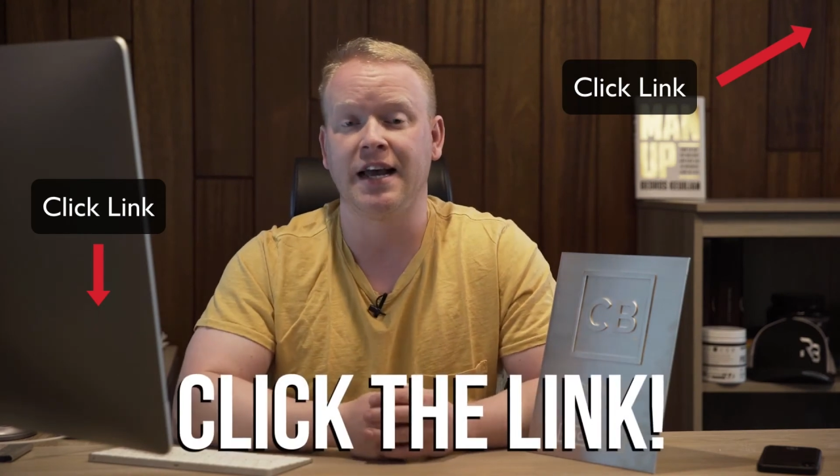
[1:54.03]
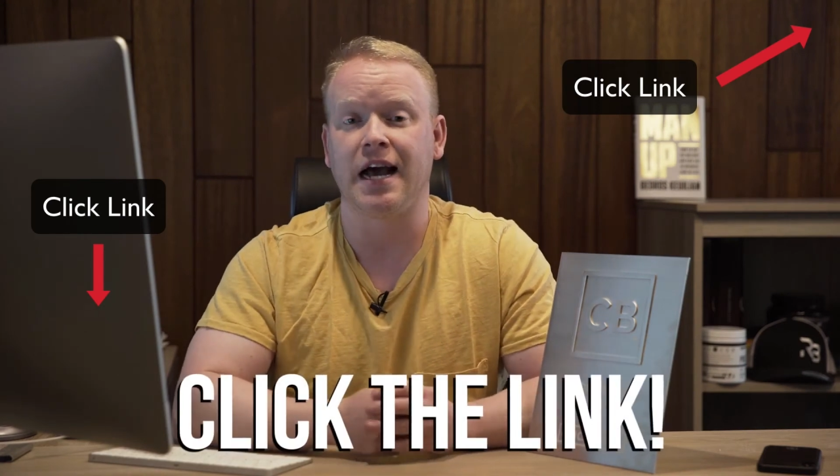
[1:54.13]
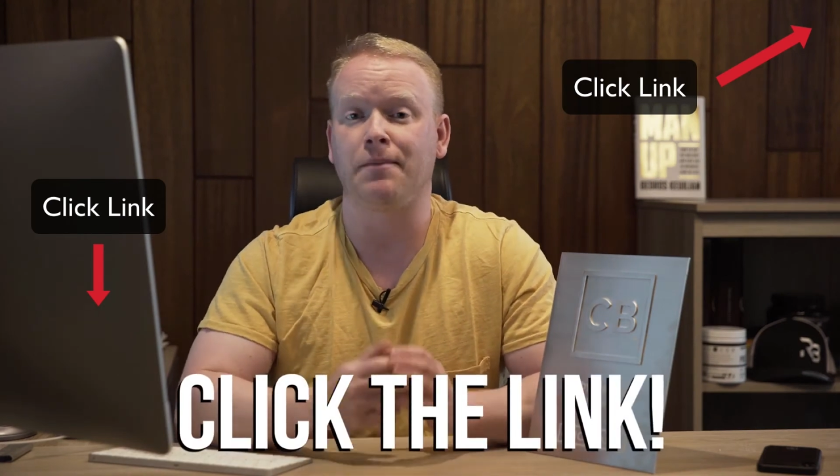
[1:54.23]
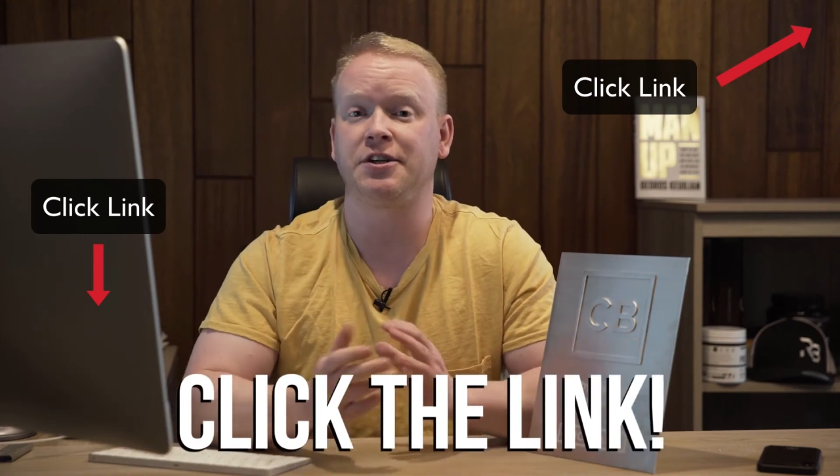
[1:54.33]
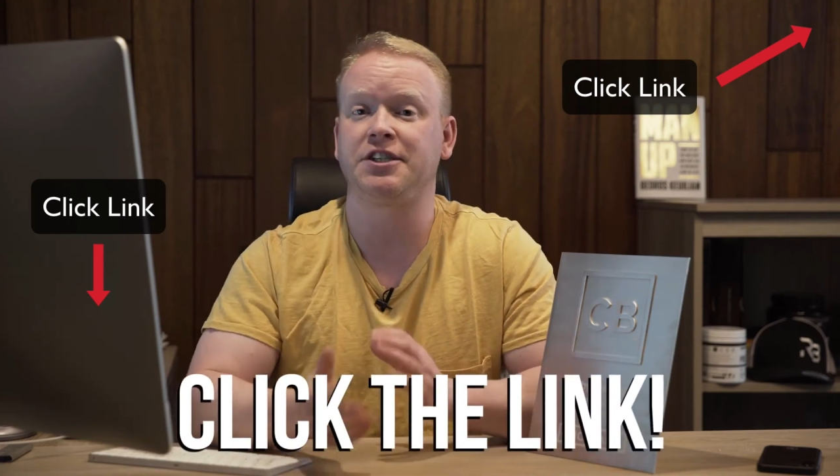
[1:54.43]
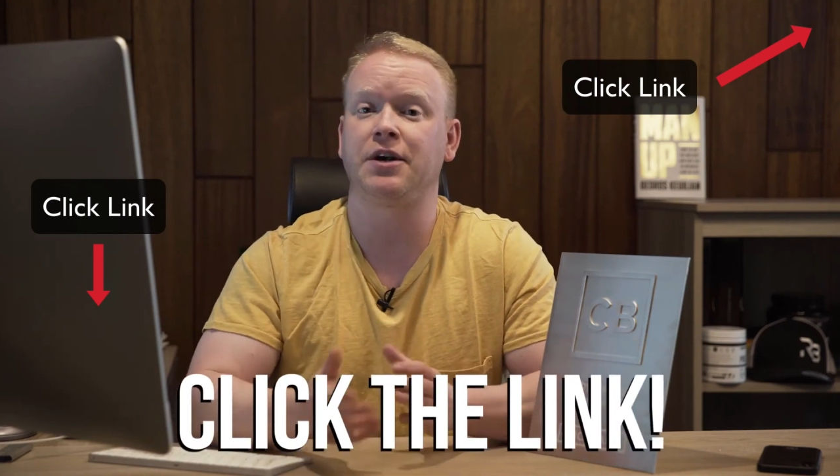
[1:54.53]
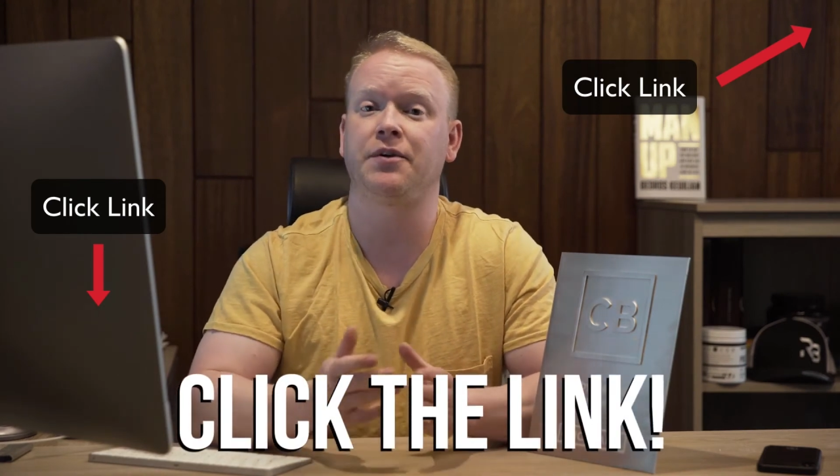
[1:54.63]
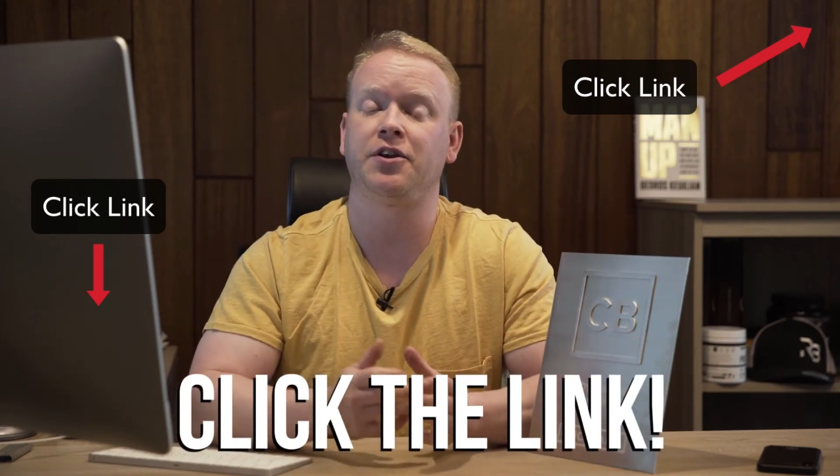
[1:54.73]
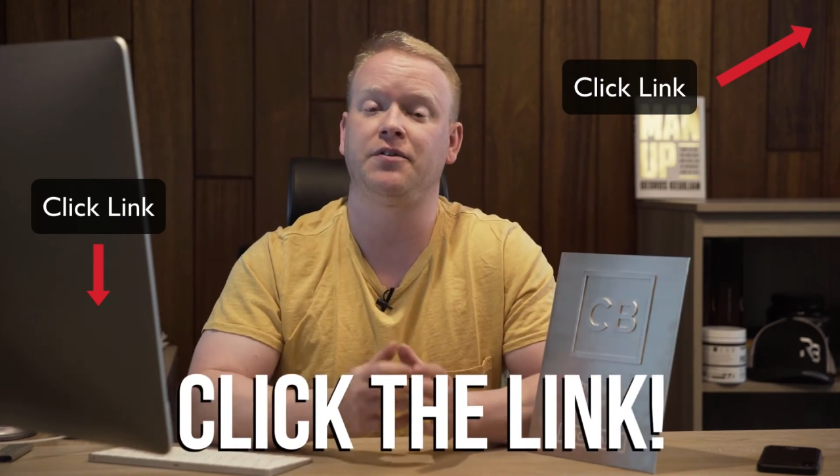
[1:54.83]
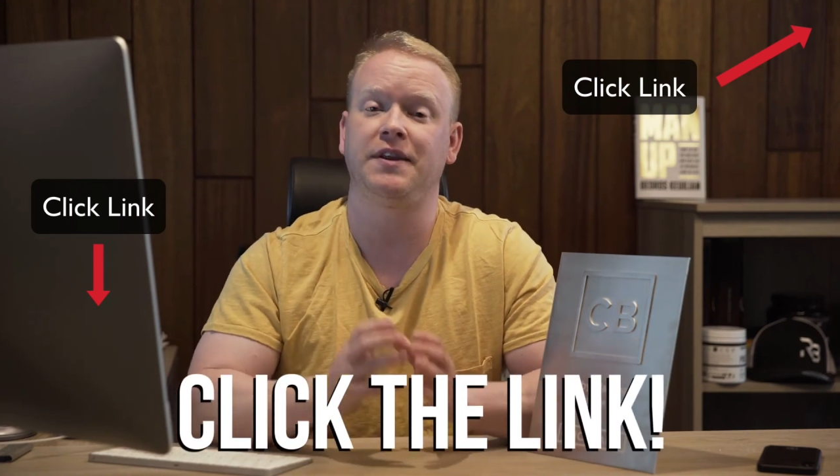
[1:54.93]
I'm going to share
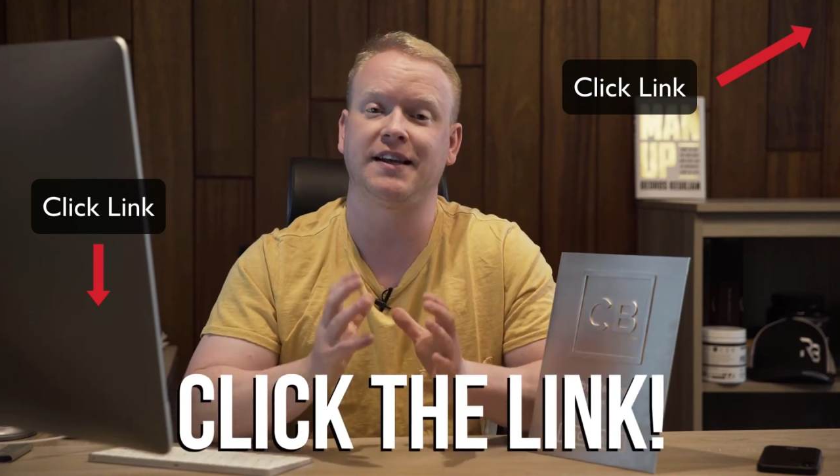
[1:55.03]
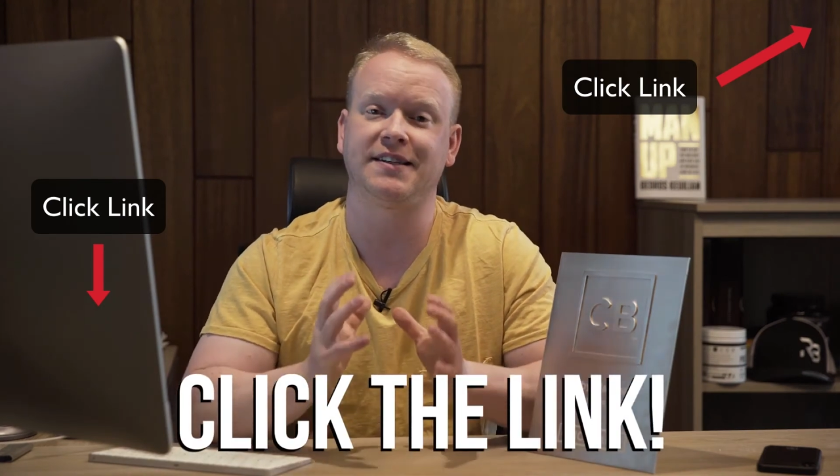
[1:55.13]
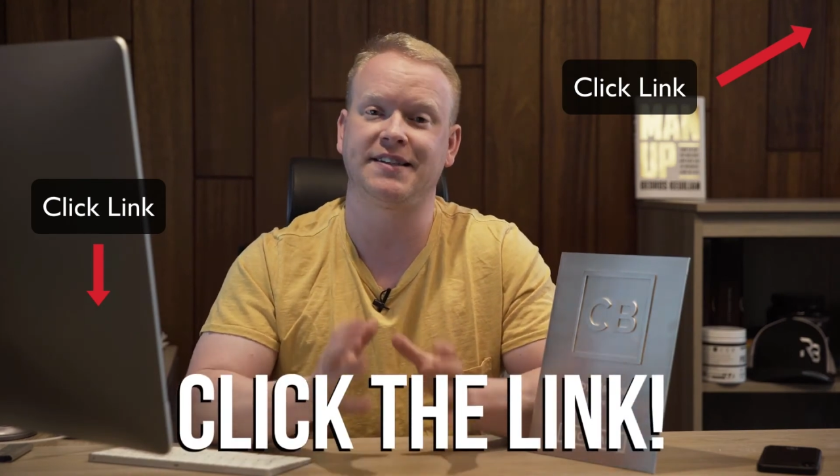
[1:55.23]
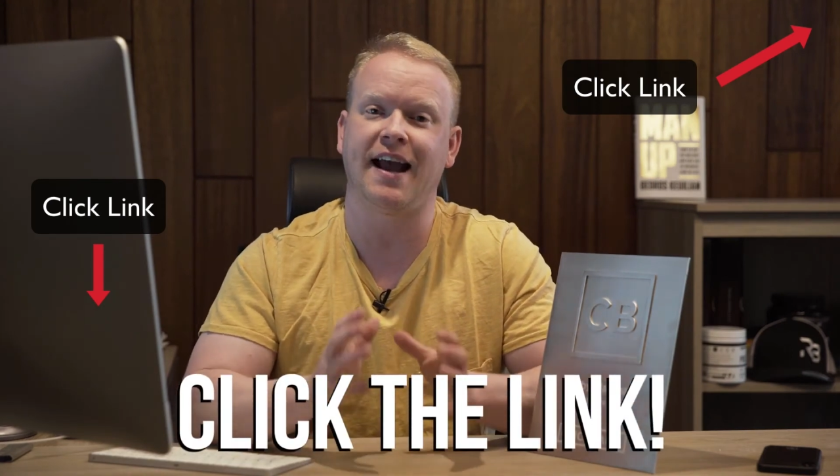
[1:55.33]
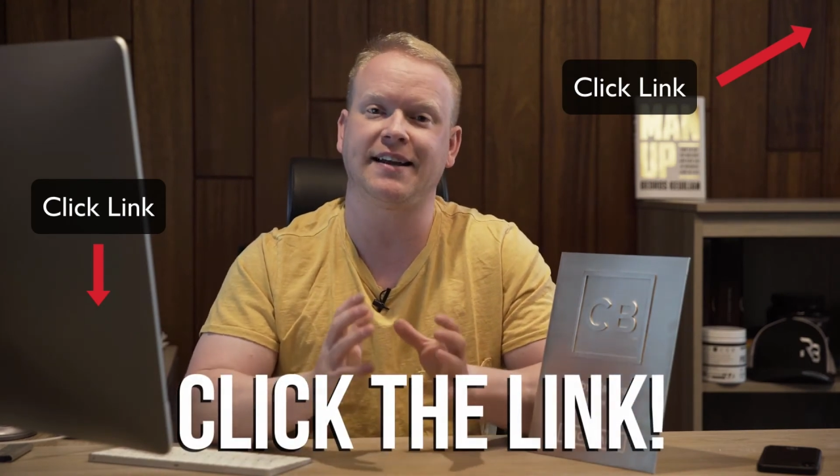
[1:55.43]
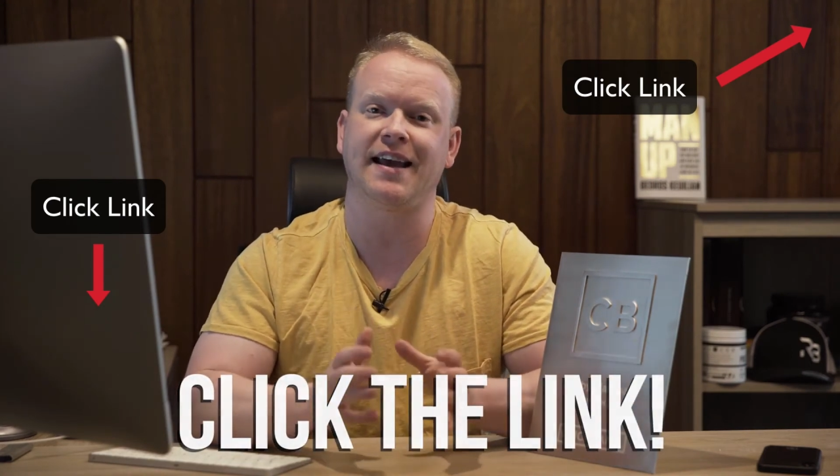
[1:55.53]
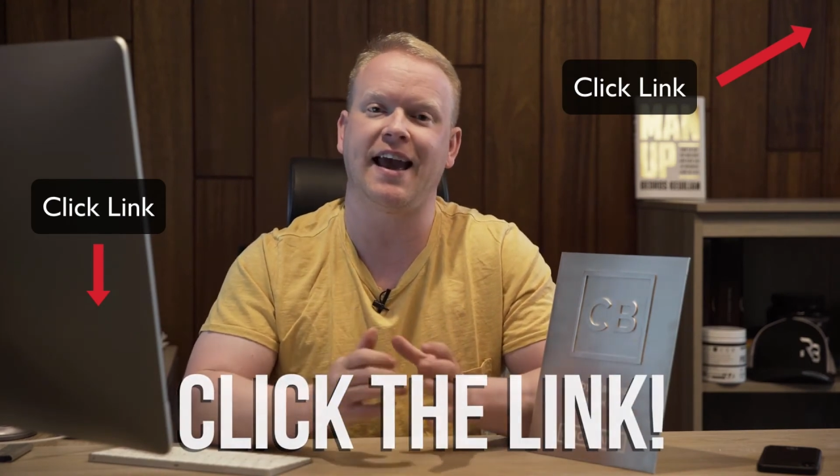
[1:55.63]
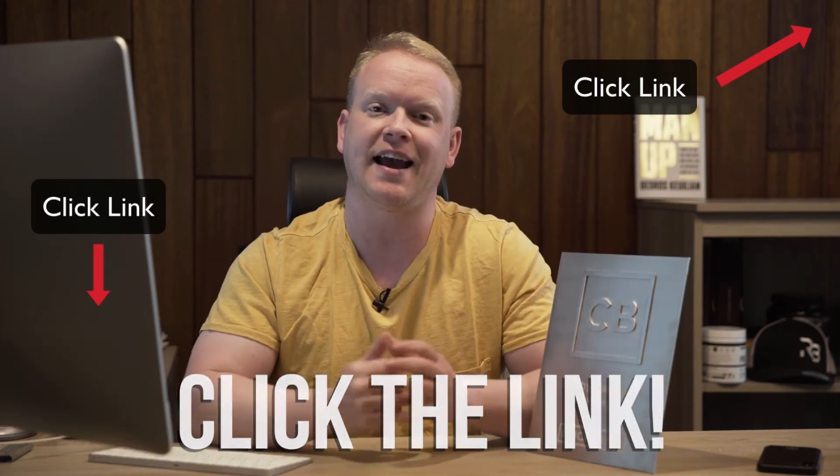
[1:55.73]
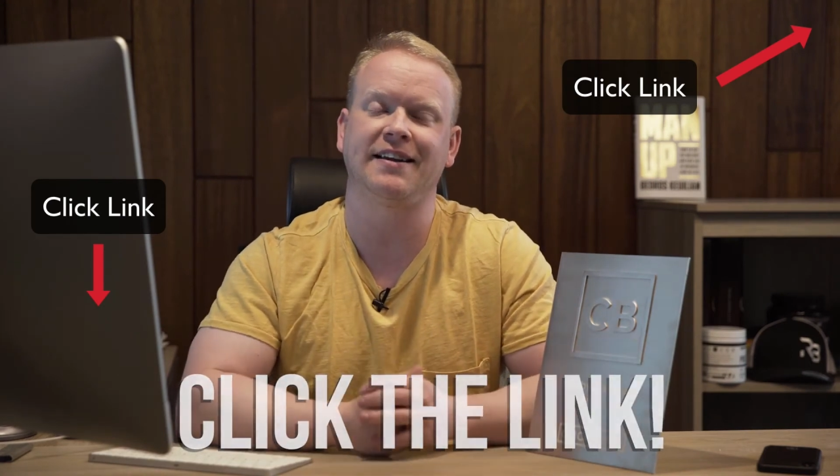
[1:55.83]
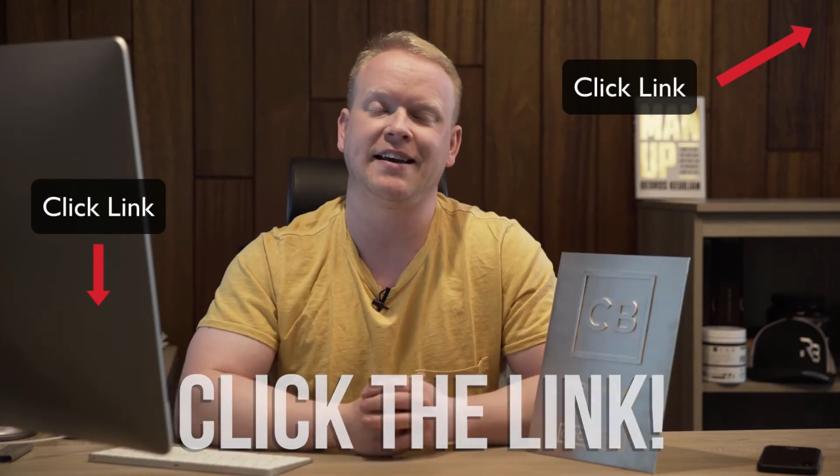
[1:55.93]
with you the exact
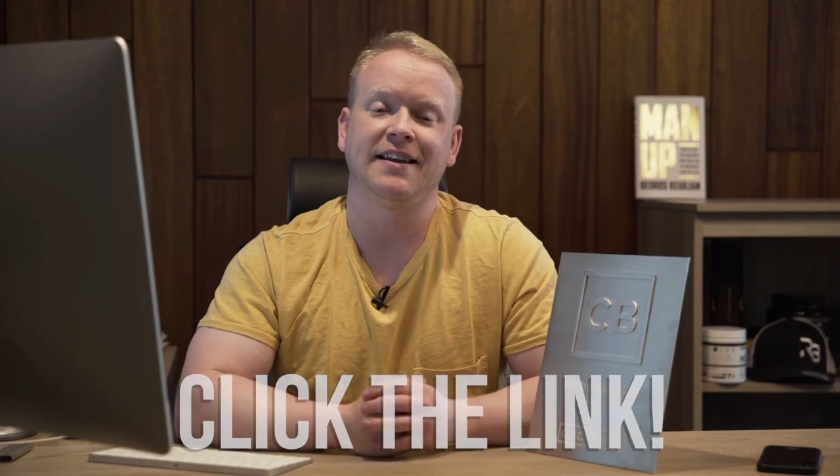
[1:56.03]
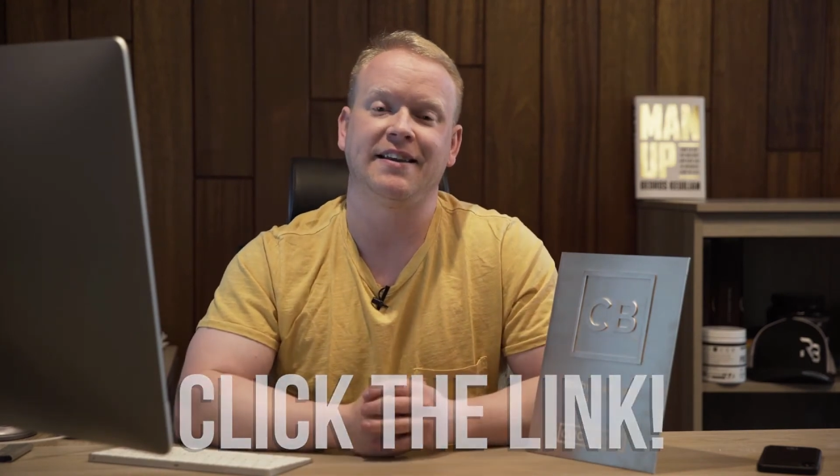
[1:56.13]
ad